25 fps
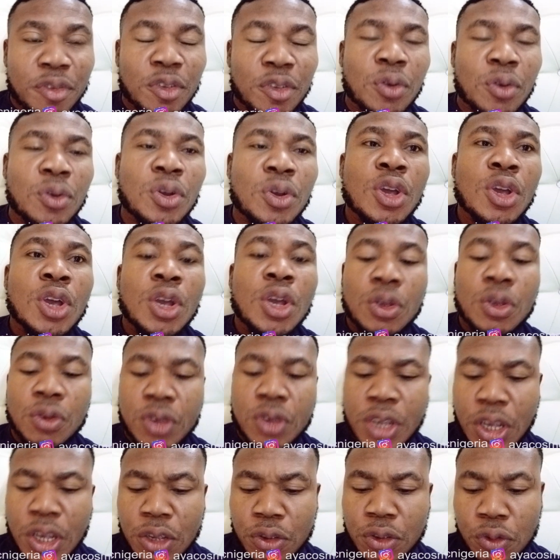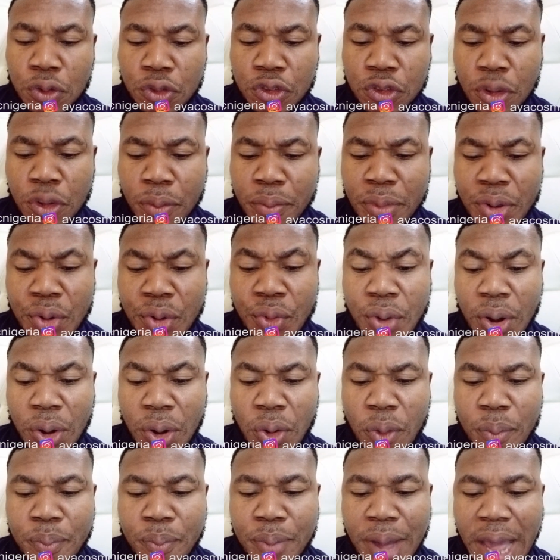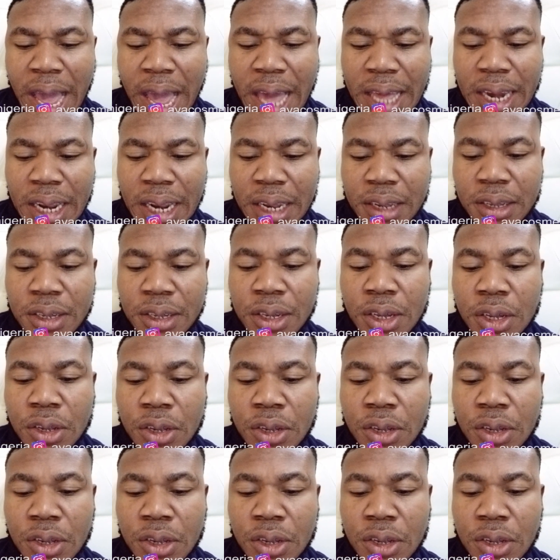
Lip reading: So you can use your miracle powder.